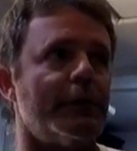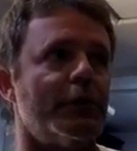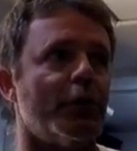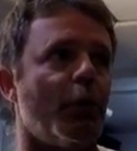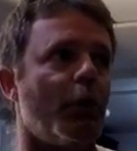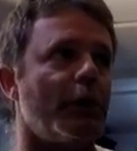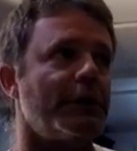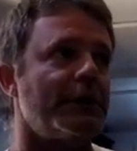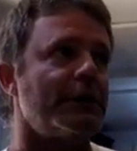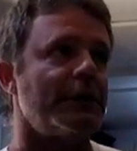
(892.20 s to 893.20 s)

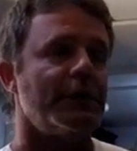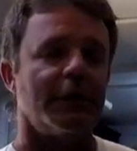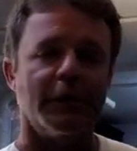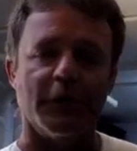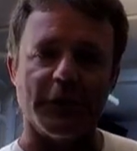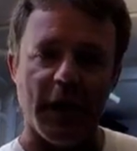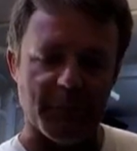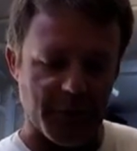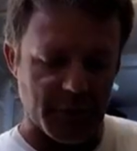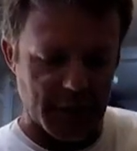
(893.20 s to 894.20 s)
towards your
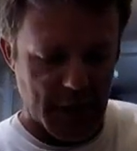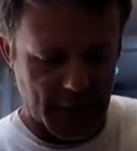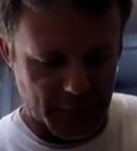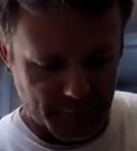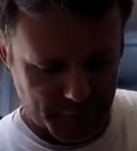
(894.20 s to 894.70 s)
top of your guide.